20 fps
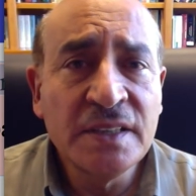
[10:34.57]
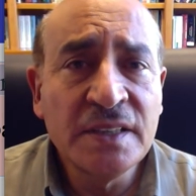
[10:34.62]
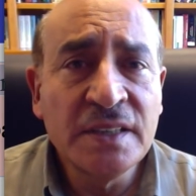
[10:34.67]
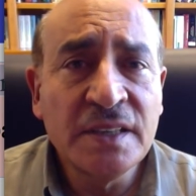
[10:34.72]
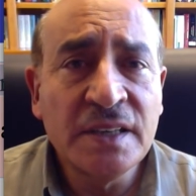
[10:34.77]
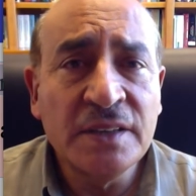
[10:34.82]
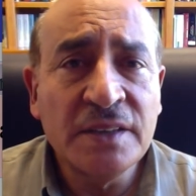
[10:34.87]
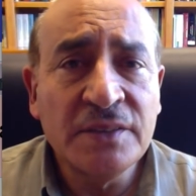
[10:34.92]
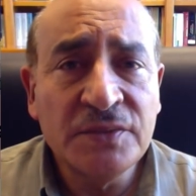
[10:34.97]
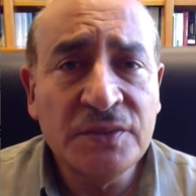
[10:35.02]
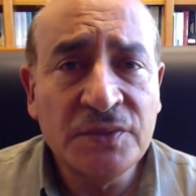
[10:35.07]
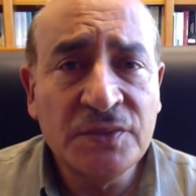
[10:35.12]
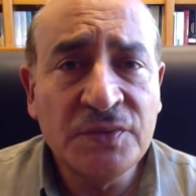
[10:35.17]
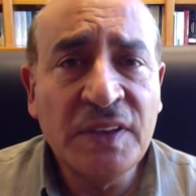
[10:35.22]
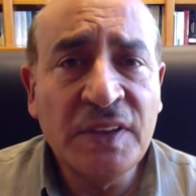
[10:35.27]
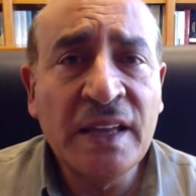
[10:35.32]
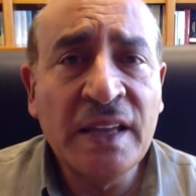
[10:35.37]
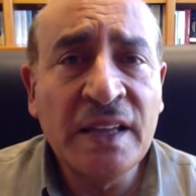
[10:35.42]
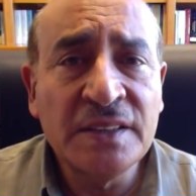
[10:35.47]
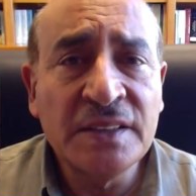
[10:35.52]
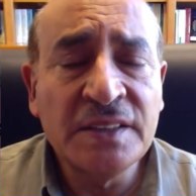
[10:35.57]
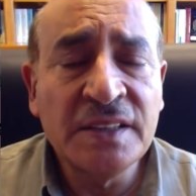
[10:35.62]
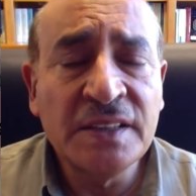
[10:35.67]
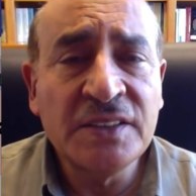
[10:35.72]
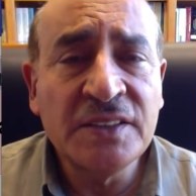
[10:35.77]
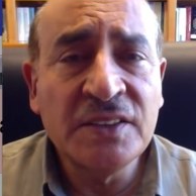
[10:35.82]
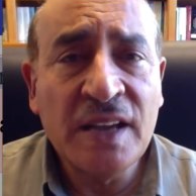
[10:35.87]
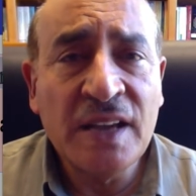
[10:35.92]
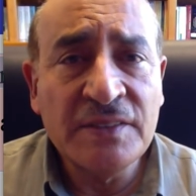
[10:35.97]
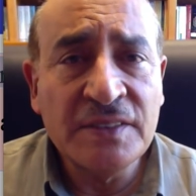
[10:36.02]
If you fail, then
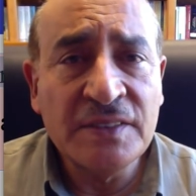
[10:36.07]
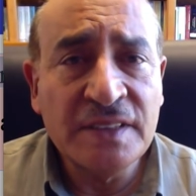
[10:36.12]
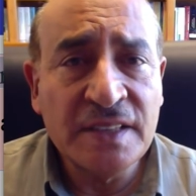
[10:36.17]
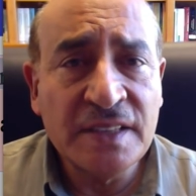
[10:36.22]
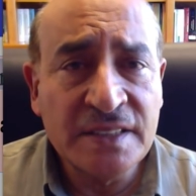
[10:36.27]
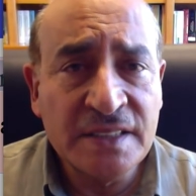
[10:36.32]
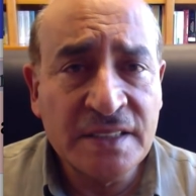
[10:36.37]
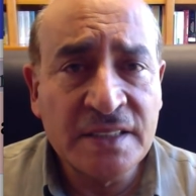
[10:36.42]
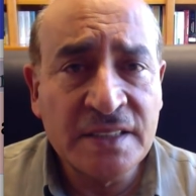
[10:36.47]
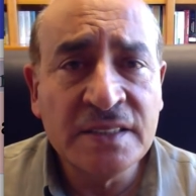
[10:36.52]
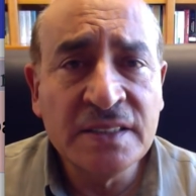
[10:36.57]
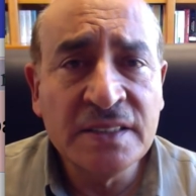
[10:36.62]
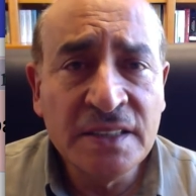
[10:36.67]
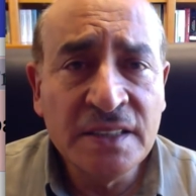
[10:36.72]
you have another